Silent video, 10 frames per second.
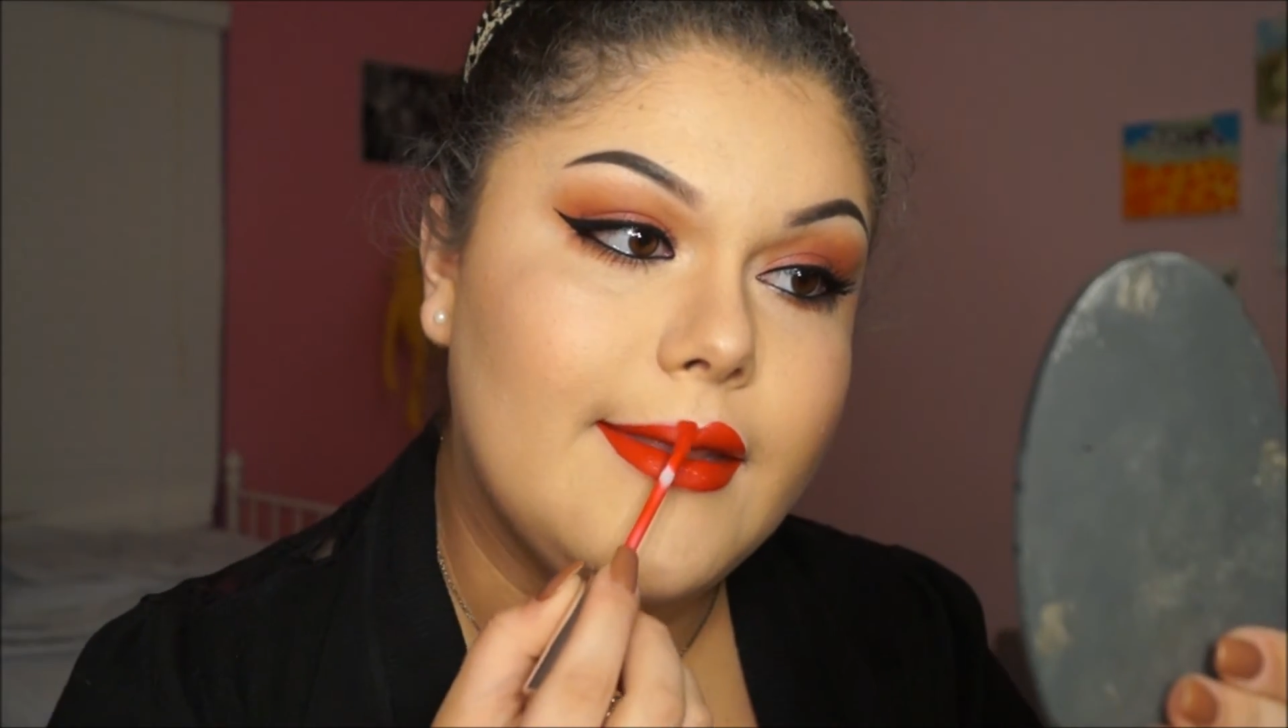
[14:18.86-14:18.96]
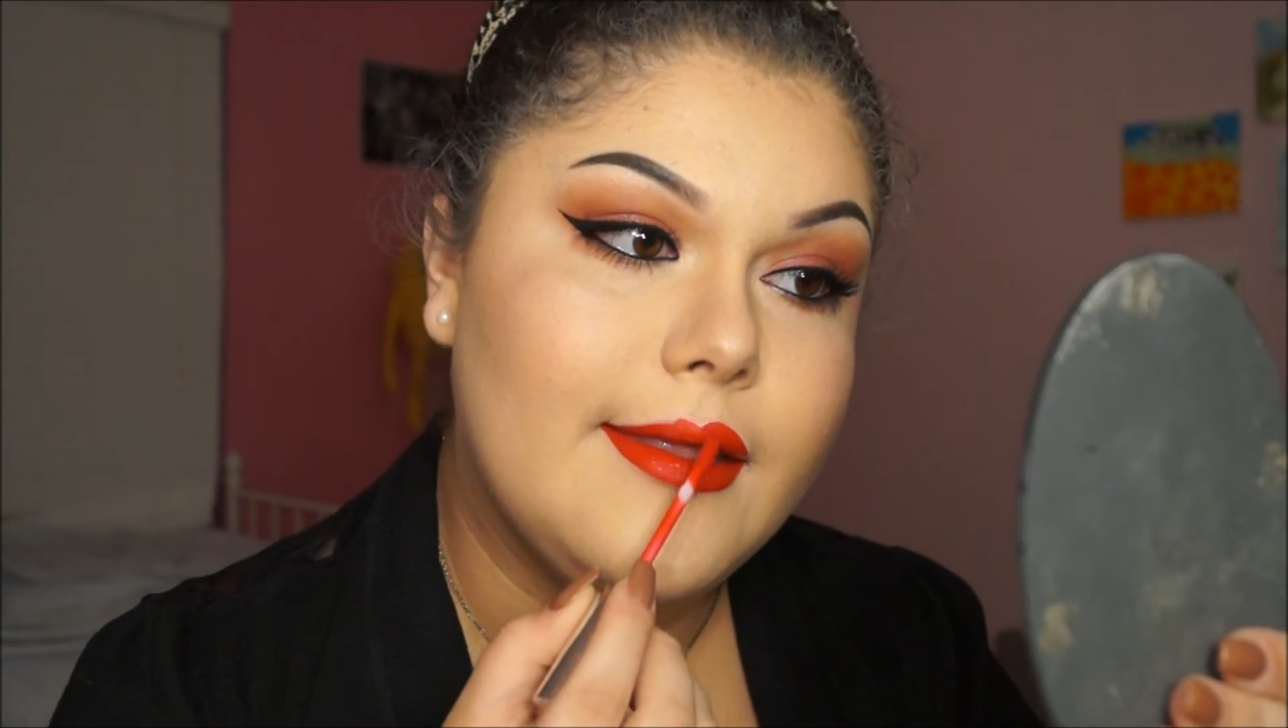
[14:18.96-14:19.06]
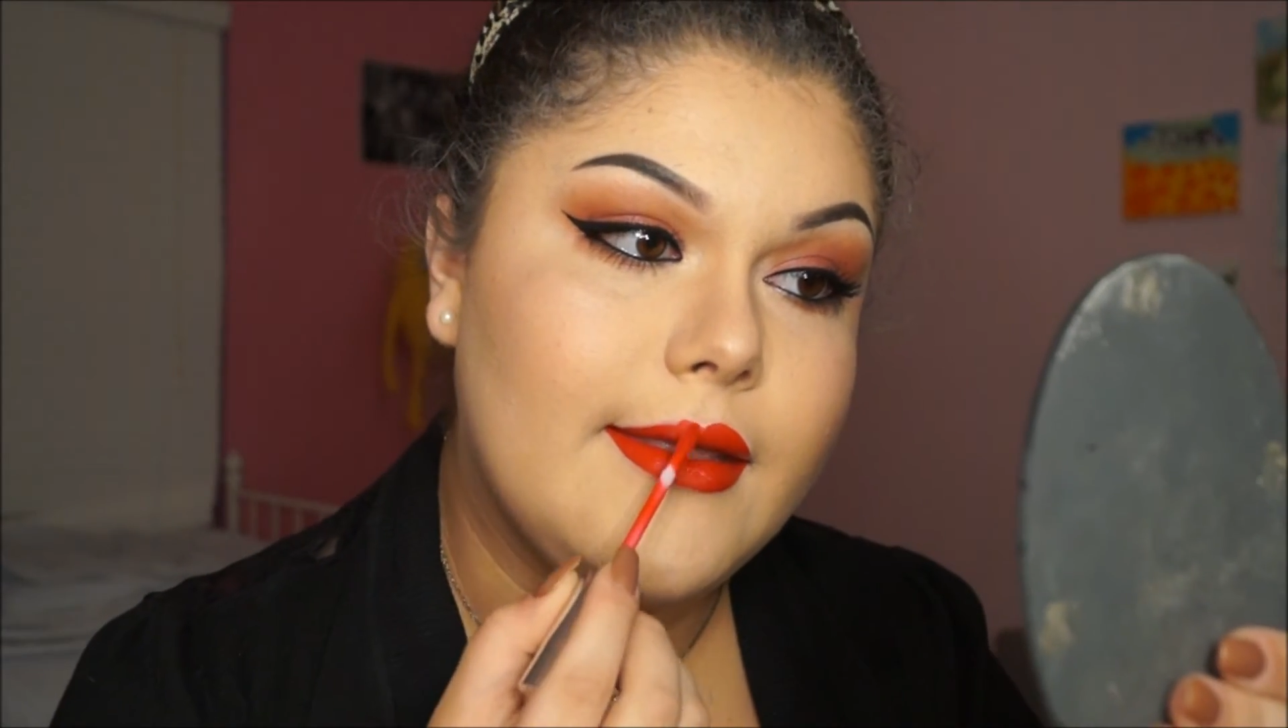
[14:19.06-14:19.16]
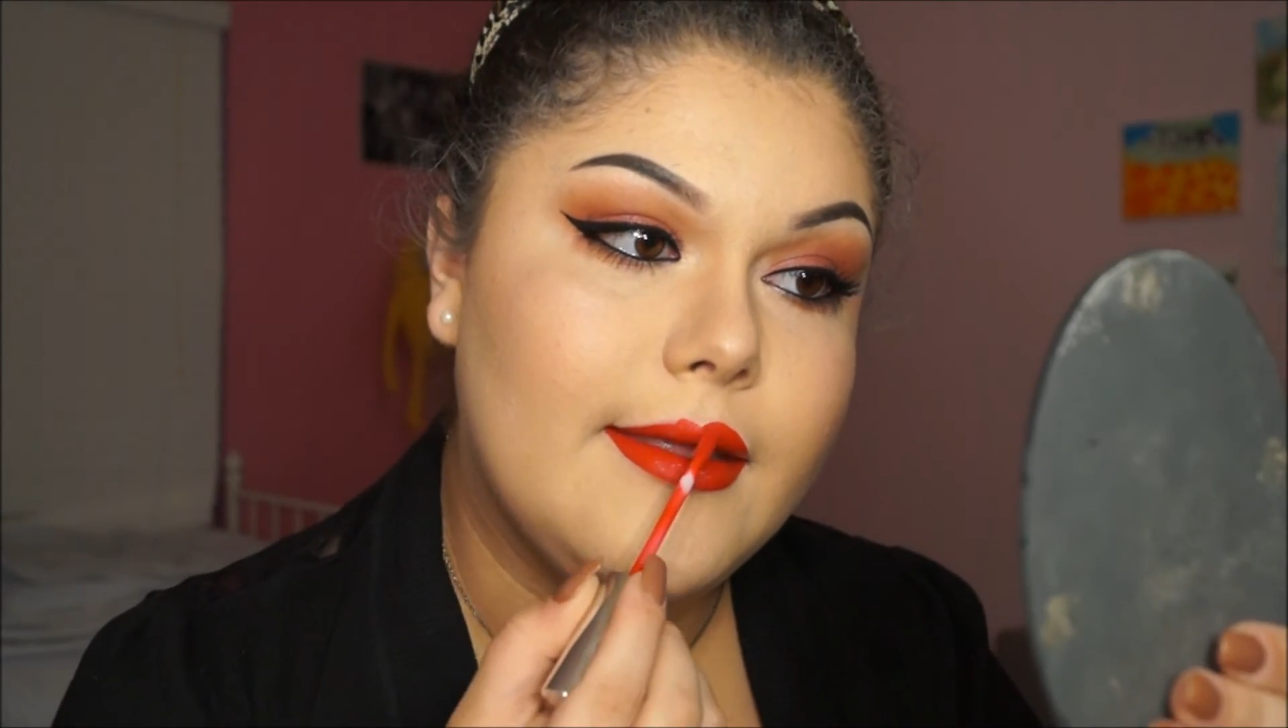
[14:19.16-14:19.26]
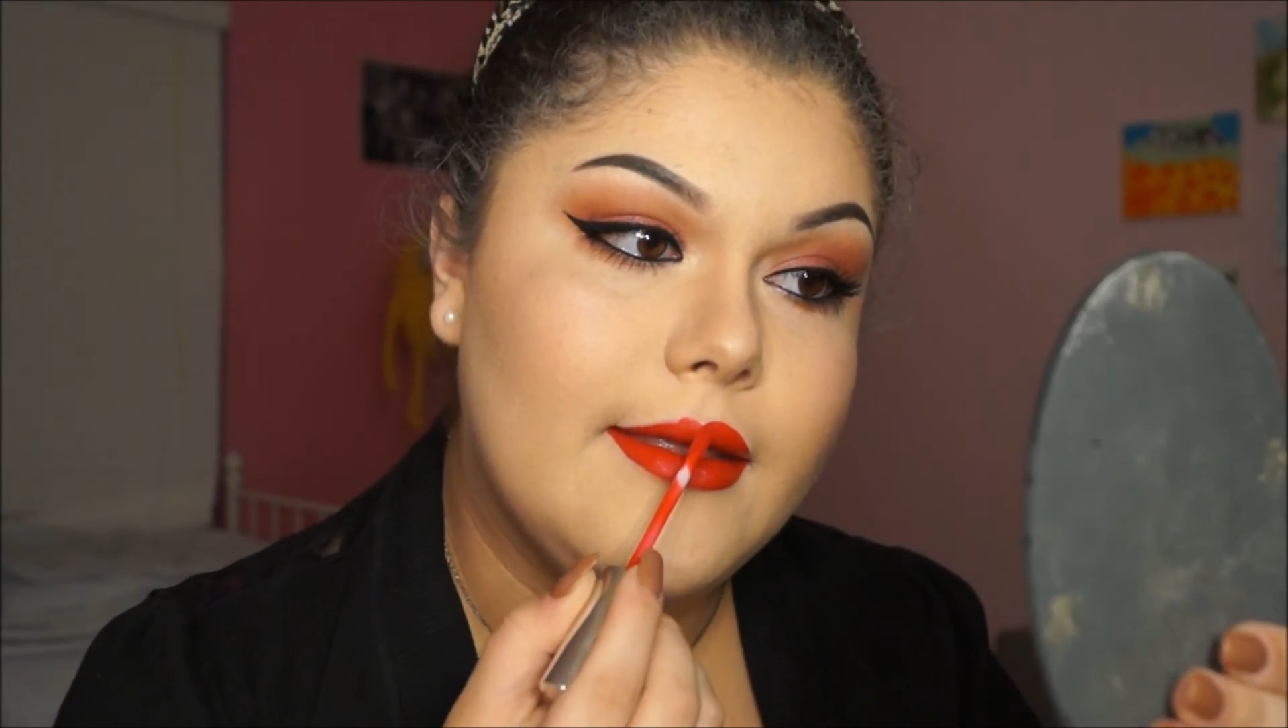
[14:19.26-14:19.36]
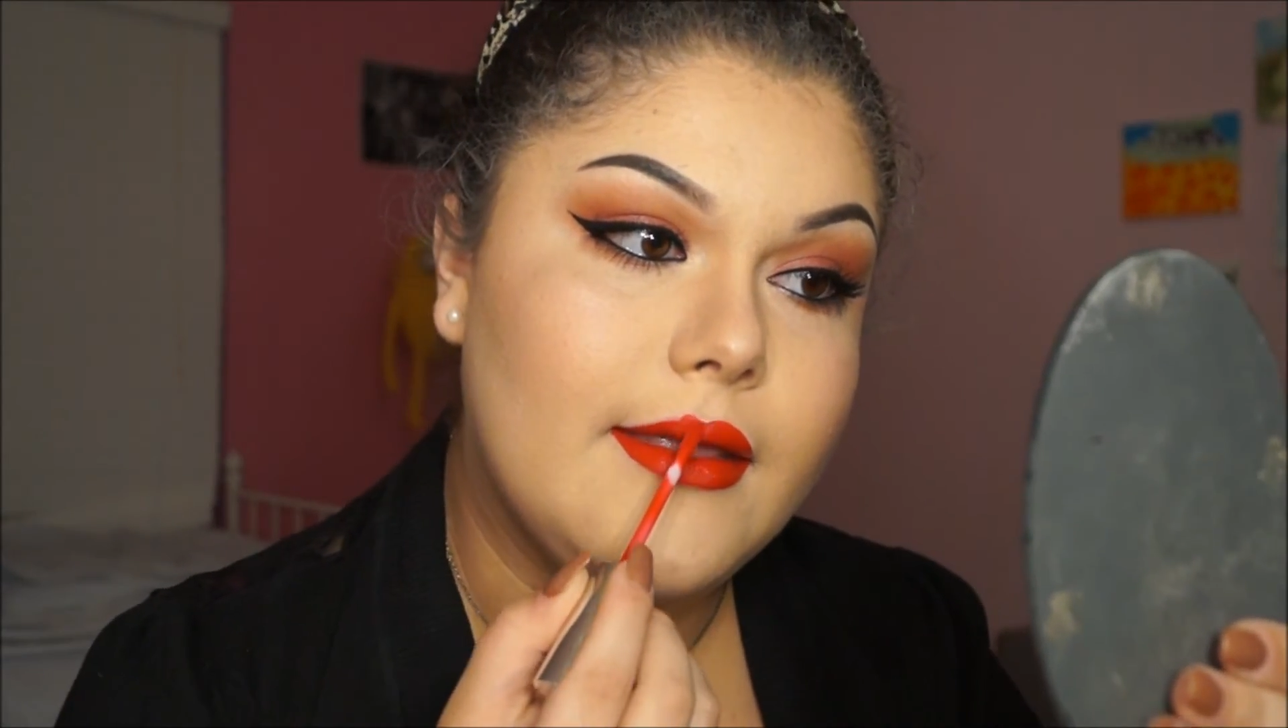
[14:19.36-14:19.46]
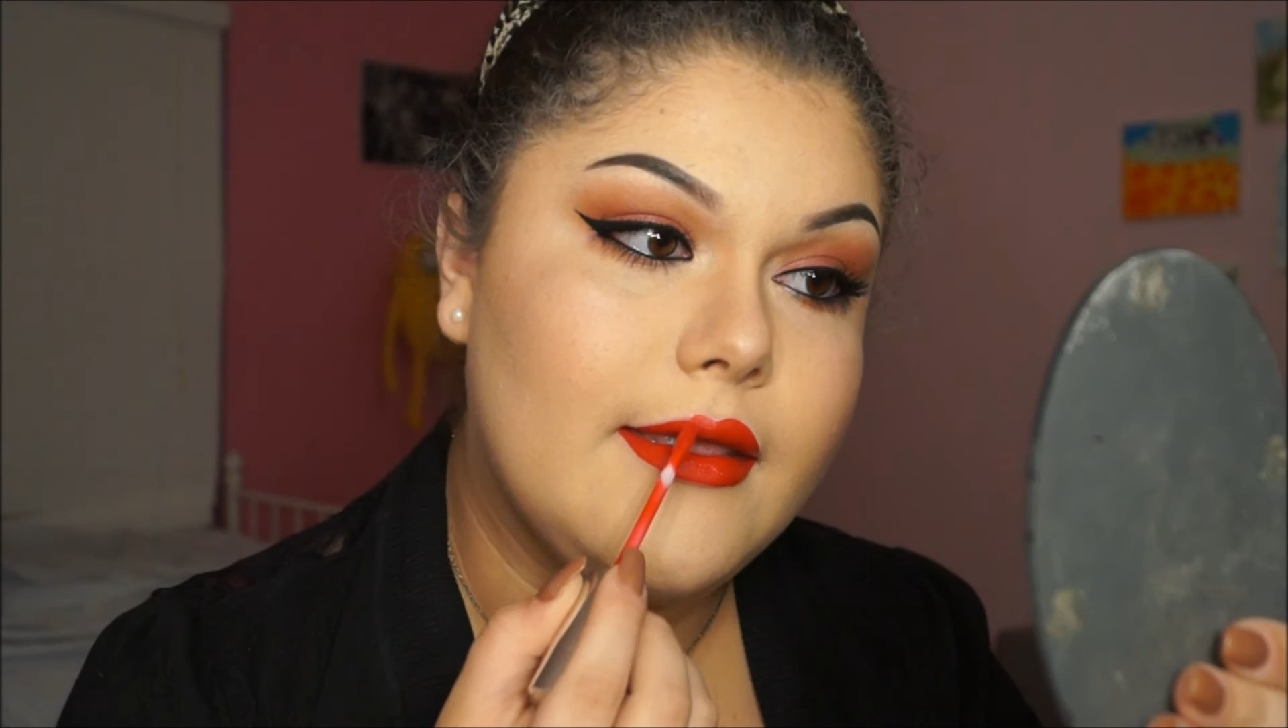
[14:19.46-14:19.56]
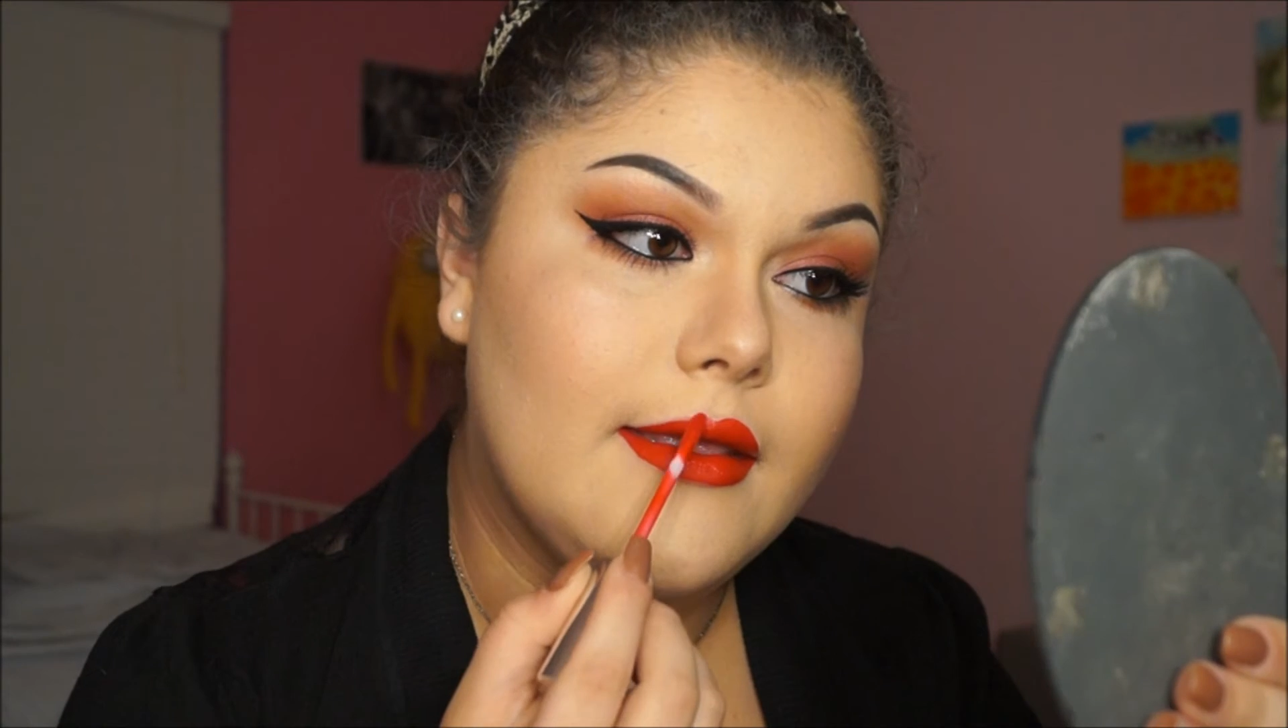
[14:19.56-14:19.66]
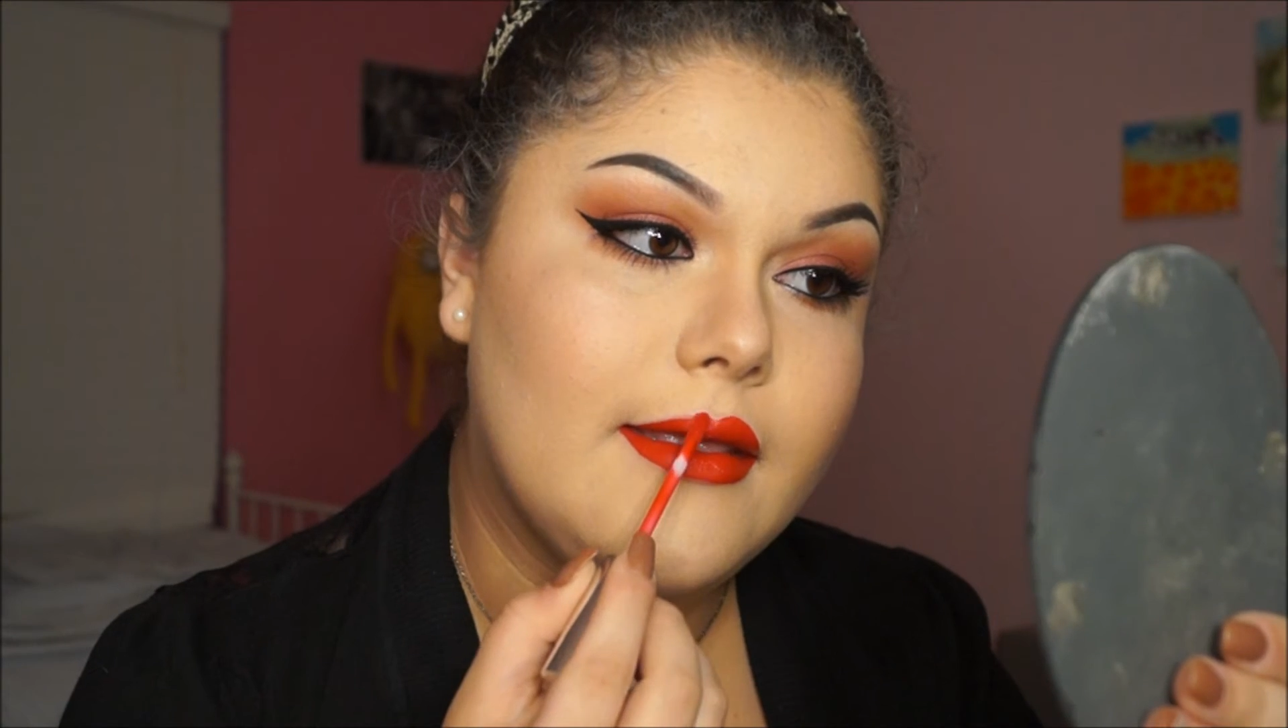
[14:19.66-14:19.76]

on the